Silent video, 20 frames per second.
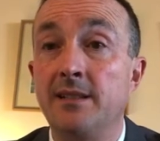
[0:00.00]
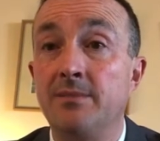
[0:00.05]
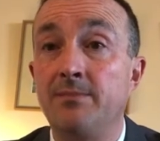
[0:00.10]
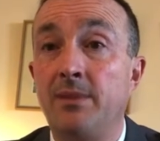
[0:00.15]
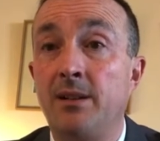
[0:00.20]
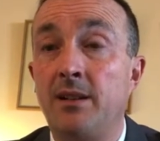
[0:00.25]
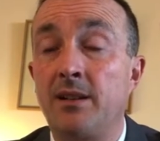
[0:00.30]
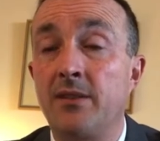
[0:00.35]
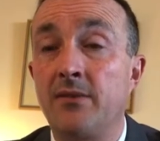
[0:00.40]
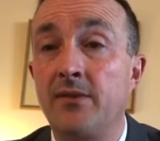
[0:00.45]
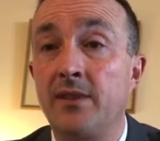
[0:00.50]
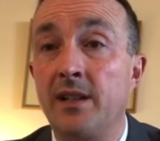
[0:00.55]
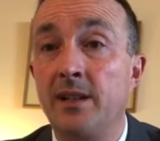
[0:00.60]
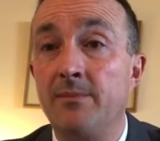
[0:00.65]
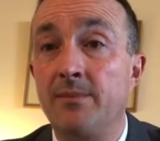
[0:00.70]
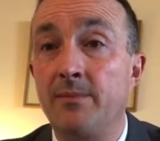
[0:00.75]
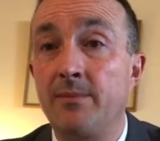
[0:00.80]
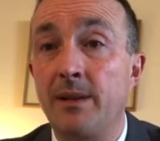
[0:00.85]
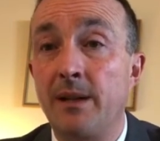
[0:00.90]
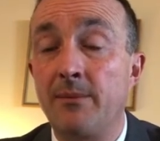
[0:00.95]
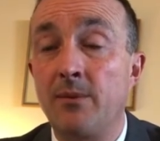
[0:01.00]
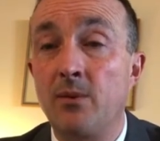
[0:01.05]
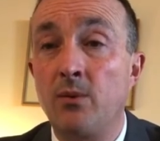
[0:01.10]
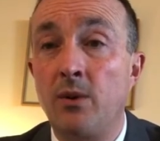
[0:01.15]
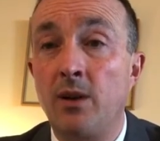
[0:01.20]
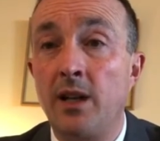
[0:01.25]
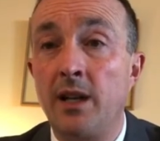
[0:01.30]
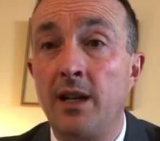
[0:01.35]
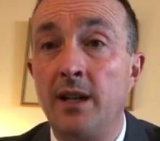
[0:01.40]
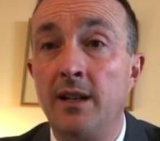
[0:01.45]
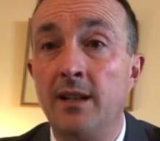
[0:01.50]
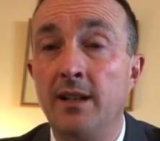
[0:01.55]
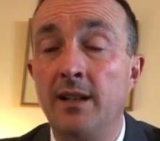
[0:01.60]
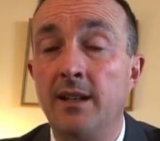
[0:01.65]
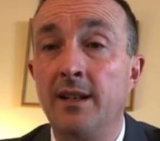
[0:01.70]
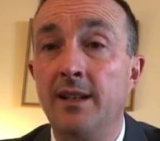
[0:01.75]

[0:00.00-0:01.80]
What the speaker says: as part of the upper prep choir.